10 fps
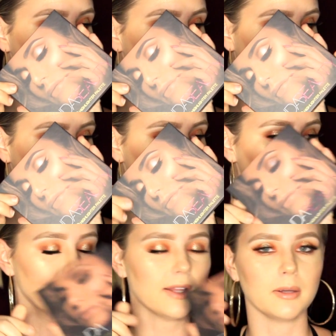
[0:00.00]

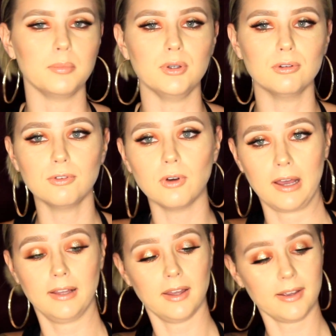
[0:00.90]
blinding, like beautiful
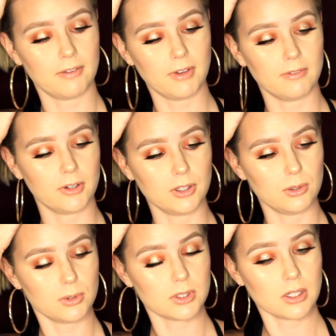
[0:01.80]
highlight I've ever
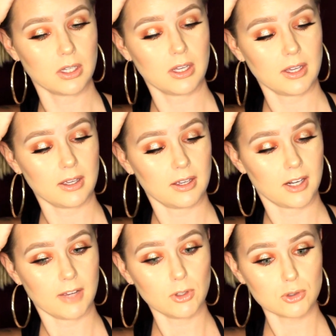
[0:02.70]
used.
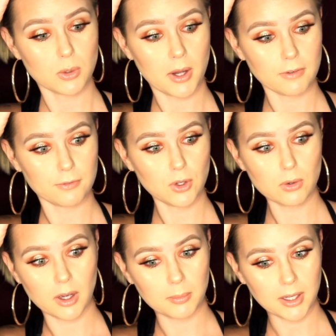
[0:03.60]
And I've used quite a
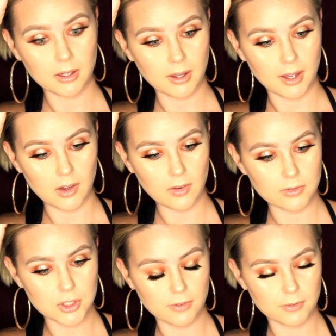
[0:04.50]
few. I mean, I
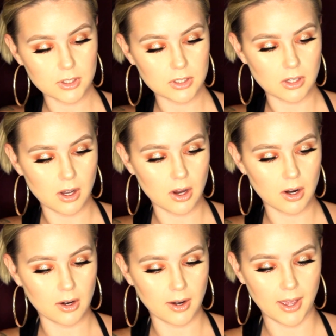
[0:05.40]
have Jeffree
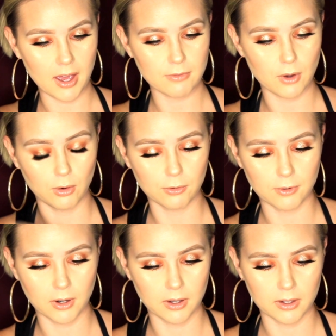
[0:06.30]
Star, I have
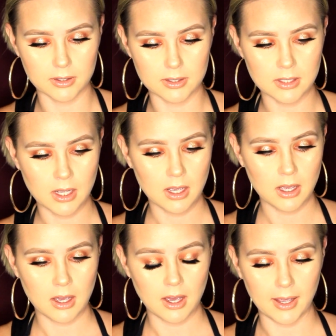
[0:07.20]
Ofra's,
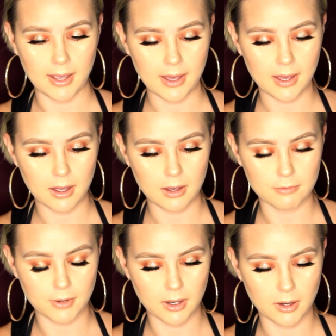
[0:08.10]
I
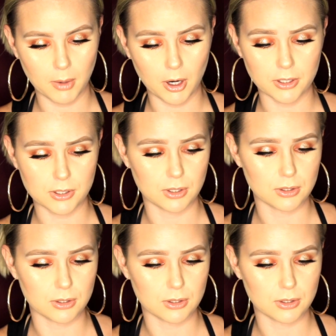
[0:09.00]
have Artist